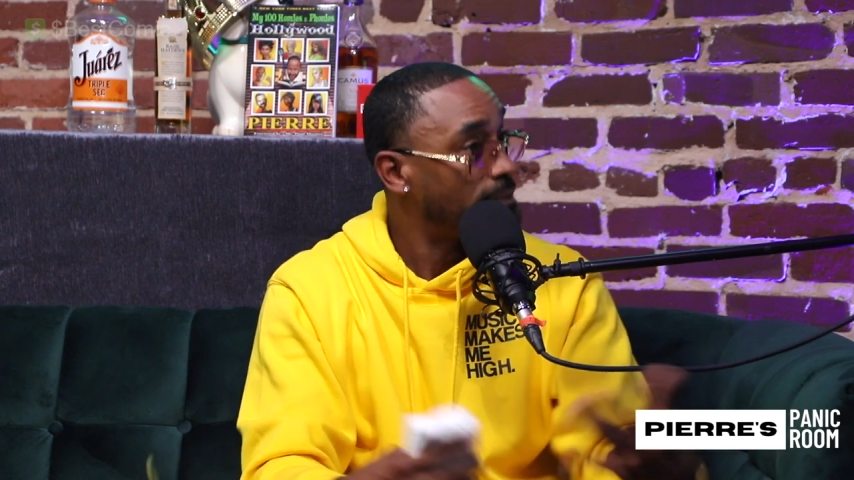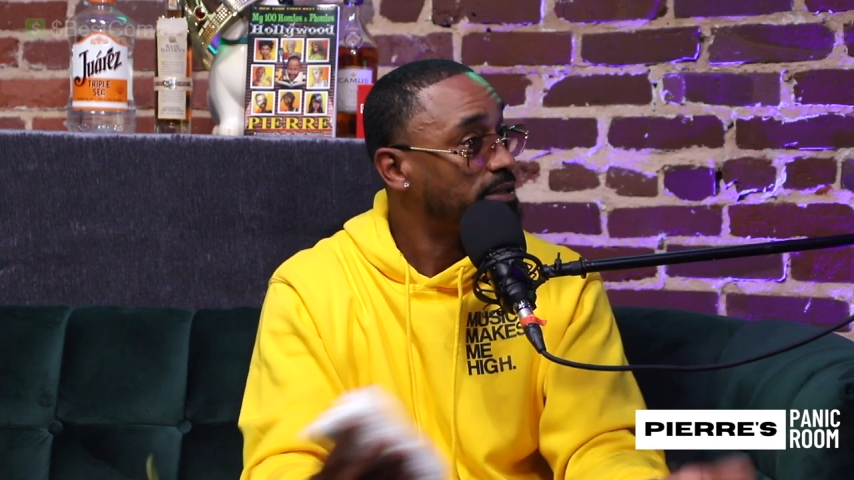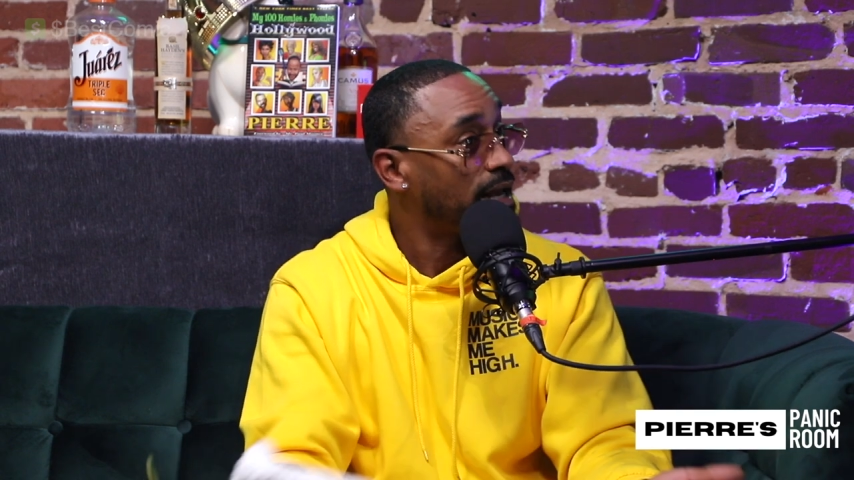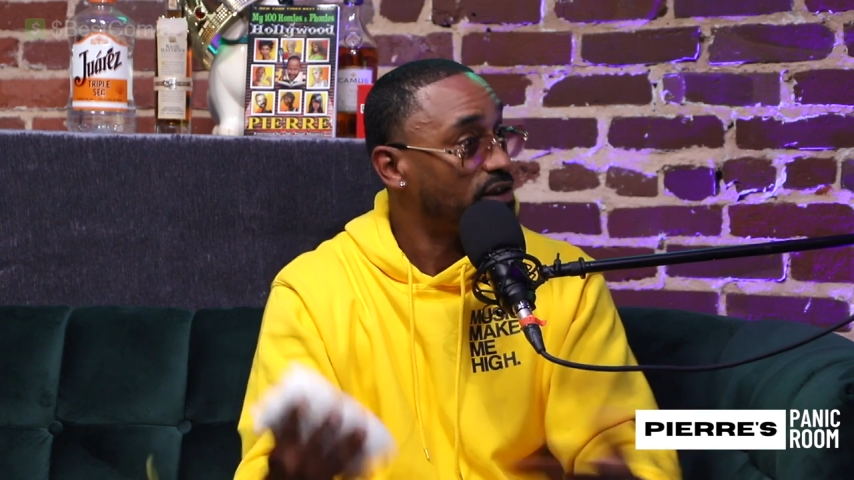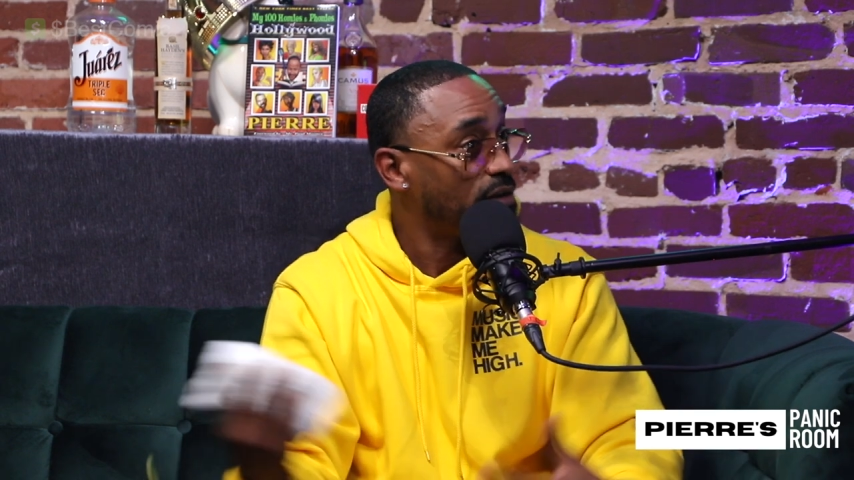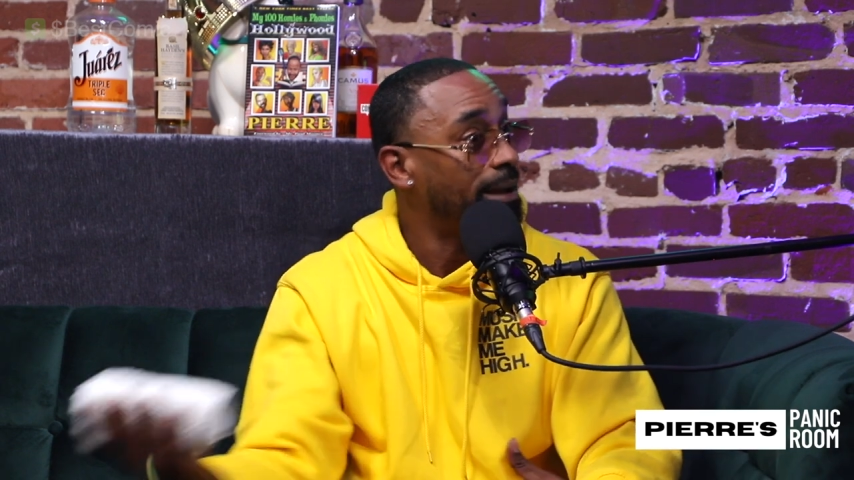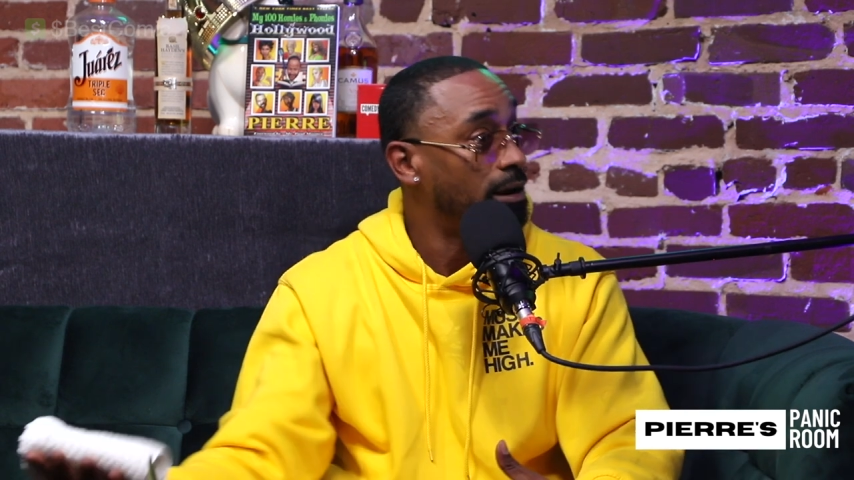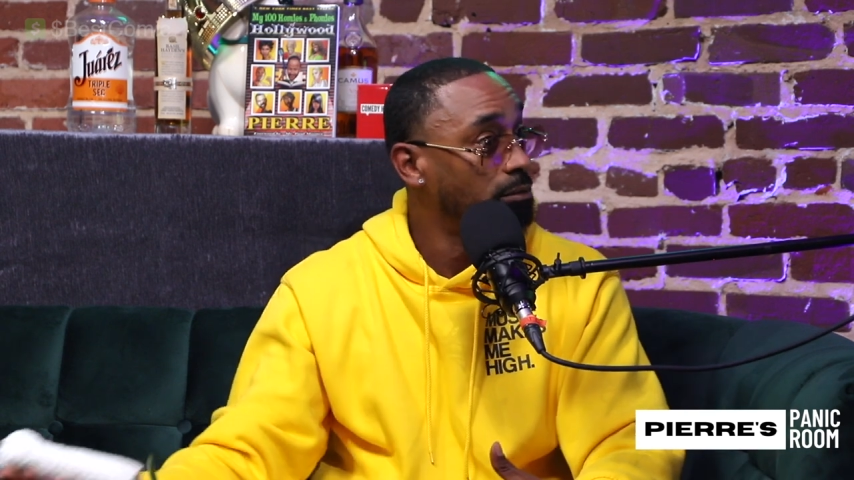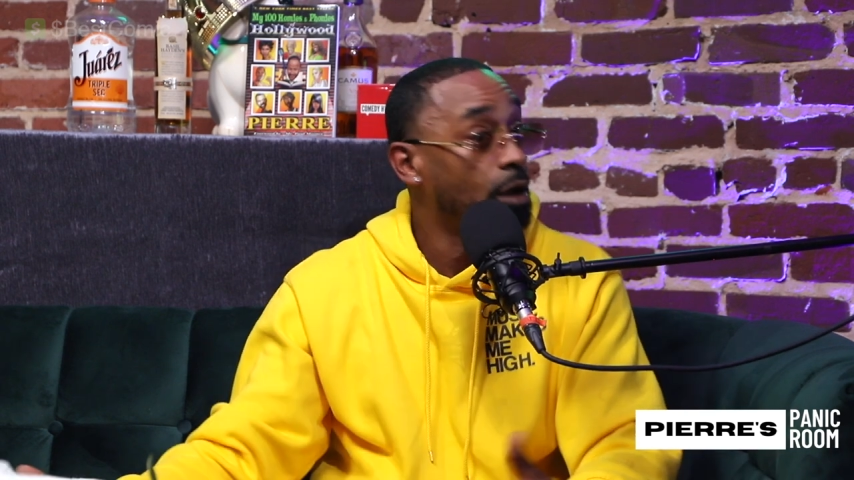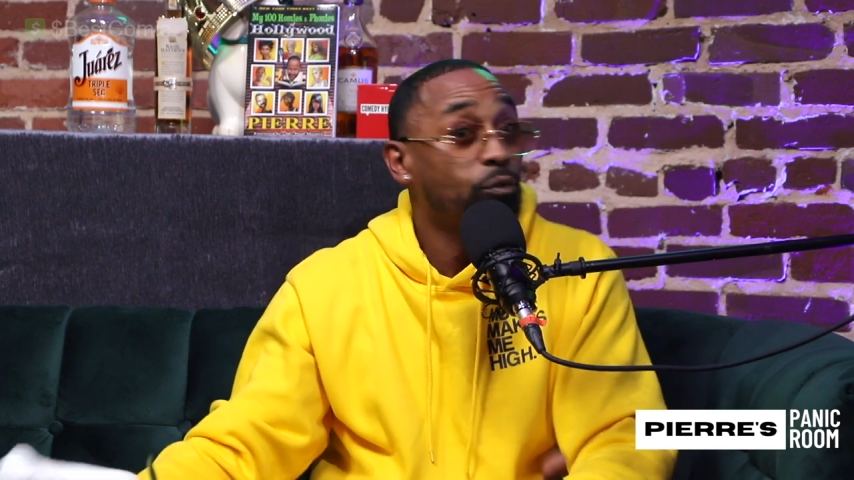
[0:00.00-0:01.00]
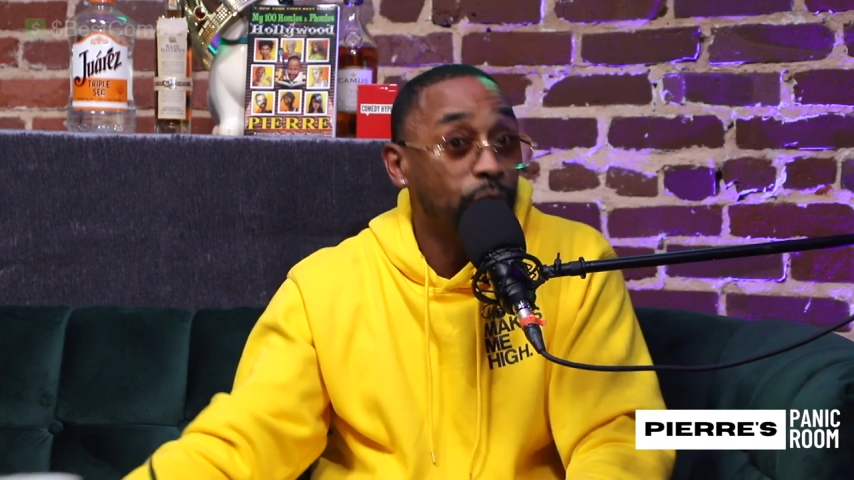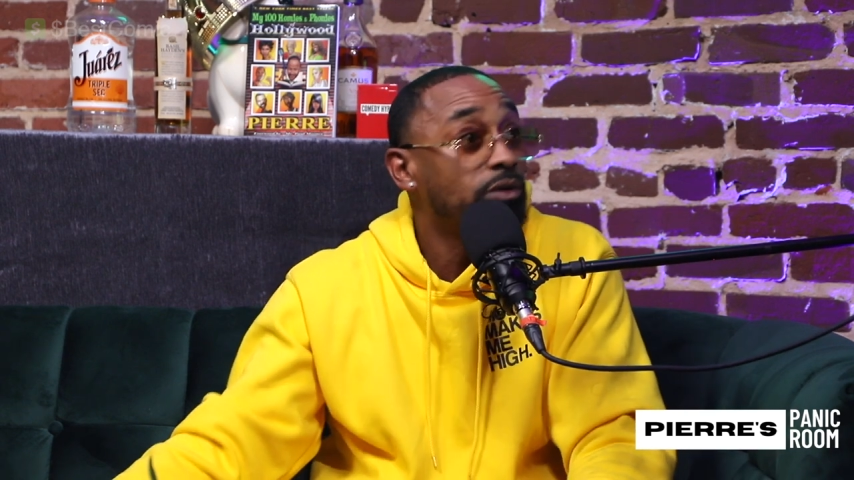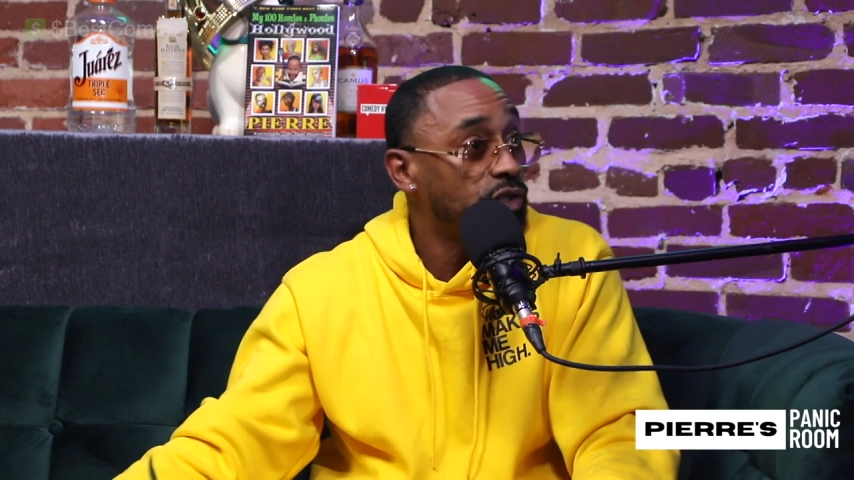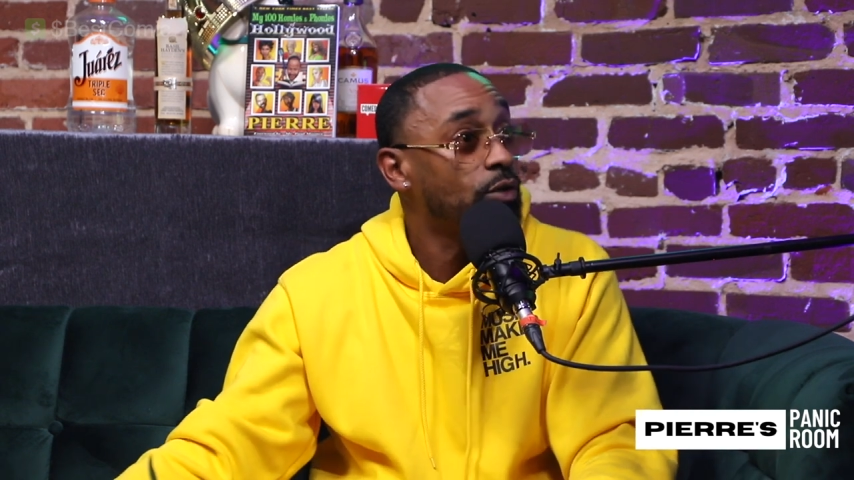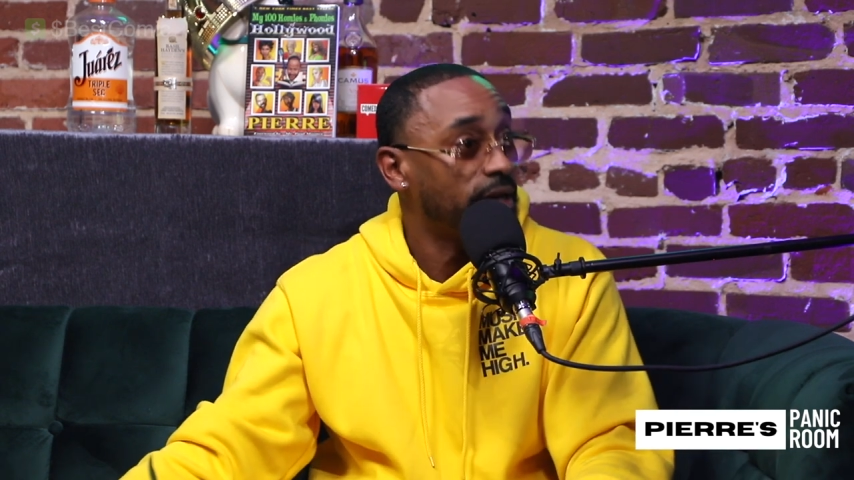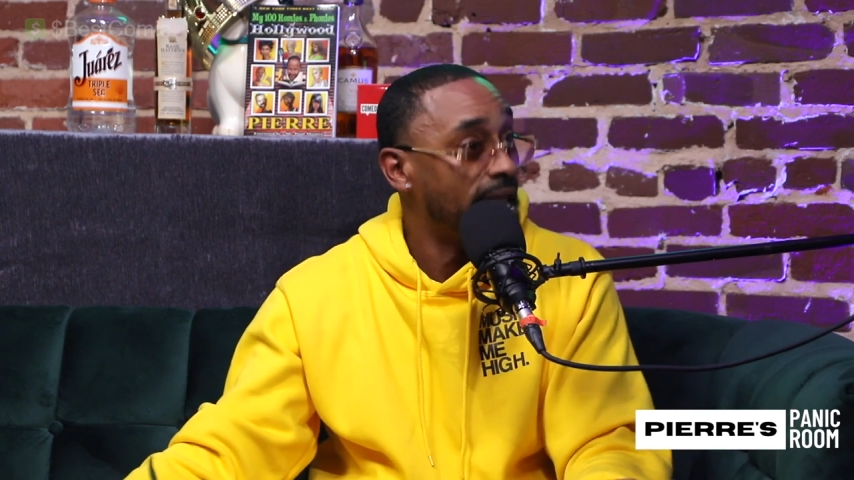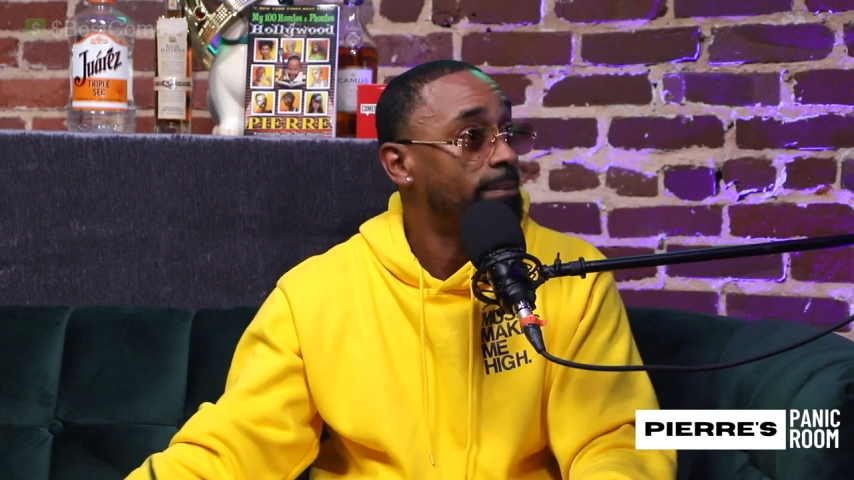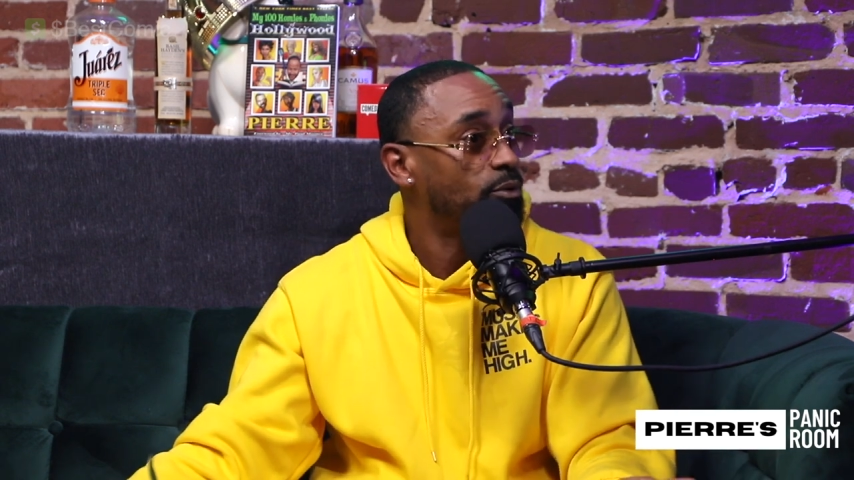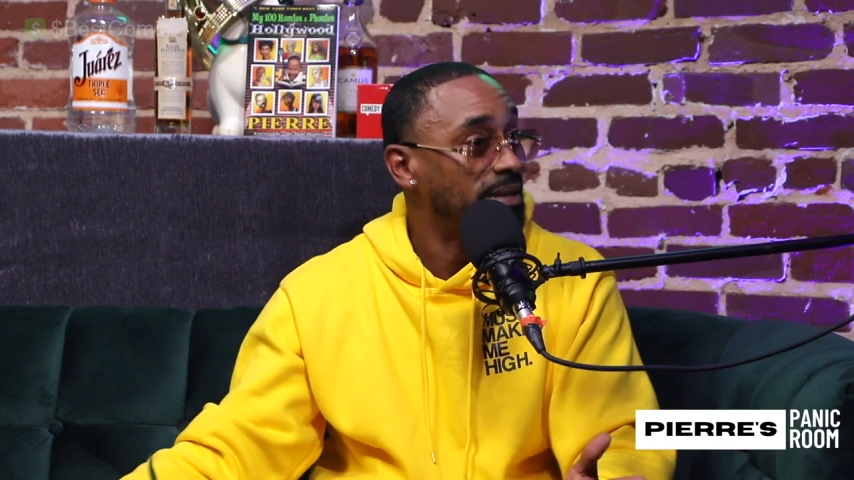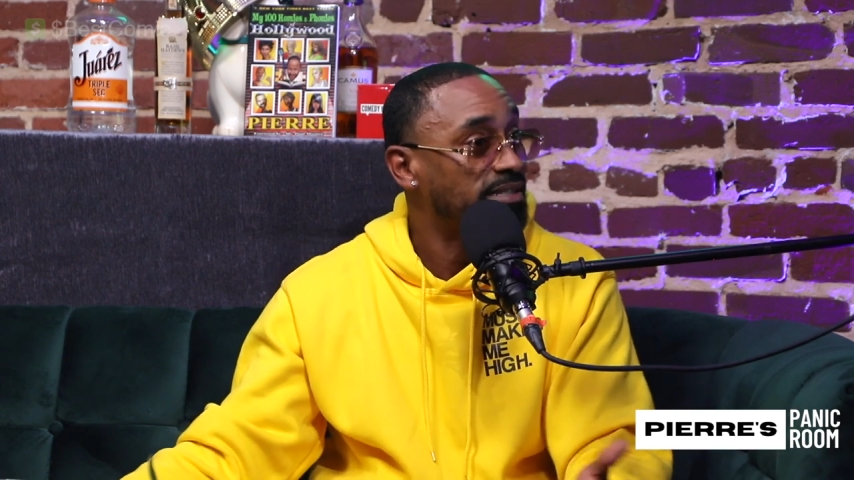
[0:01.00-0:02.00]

I was telling about a real story that happened right. to my